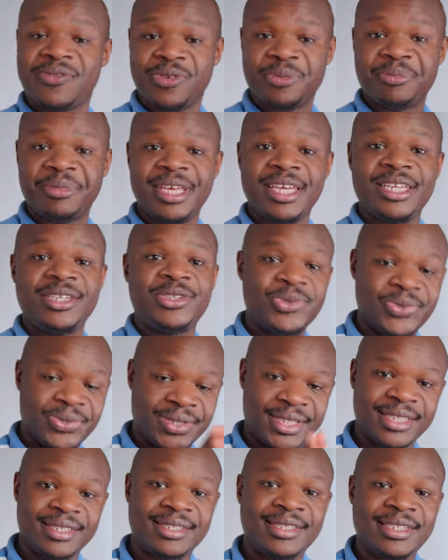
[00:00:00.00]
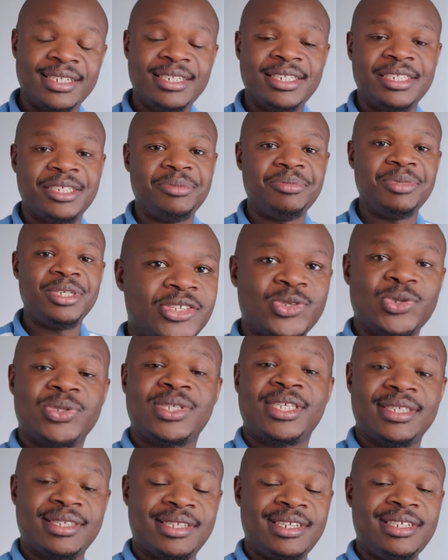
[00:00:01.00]
from eight to sixteen gigabytes. So
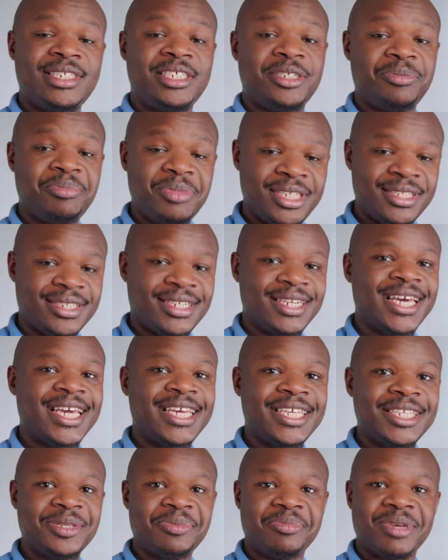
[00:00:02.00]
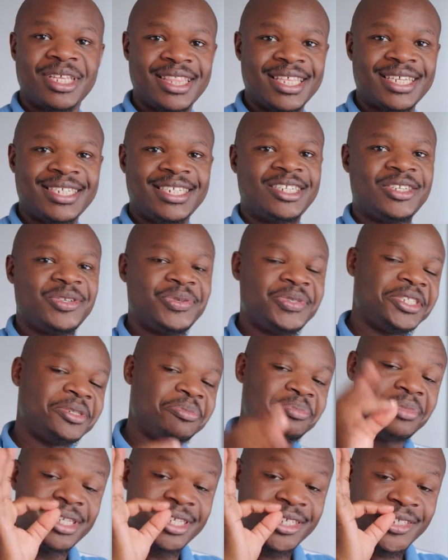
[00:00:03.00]
sixteen gigabytes is nice, but thirty-two
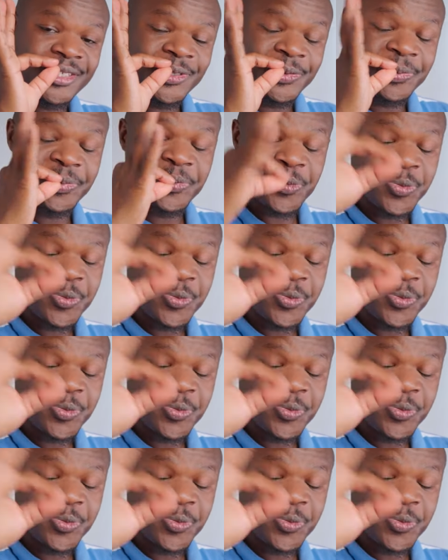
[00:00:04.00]
gigabytes is